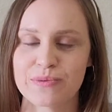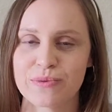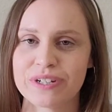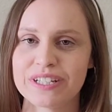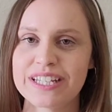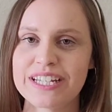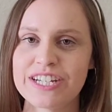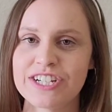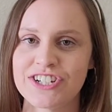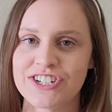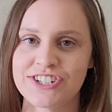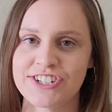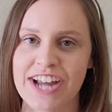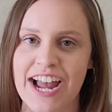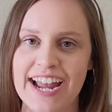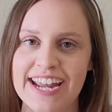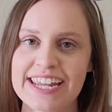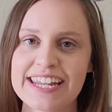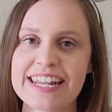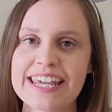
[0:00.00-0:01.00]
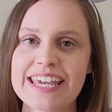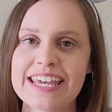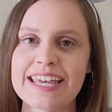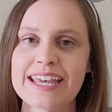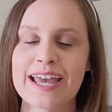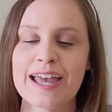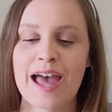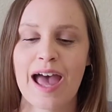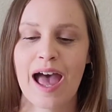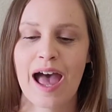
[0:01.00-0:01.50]
really
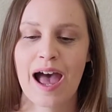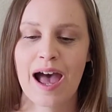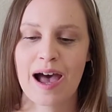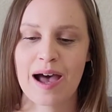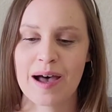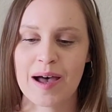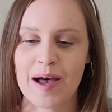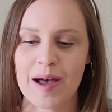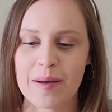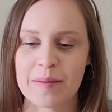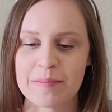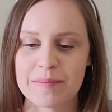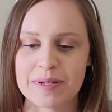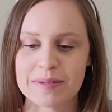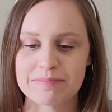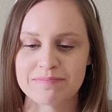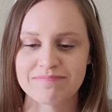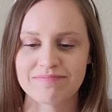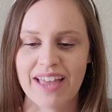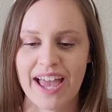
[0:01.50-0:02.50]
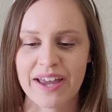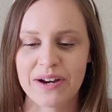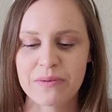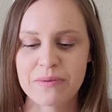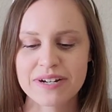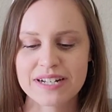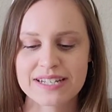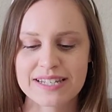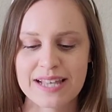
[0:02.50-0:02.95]
shiny, I don't wanna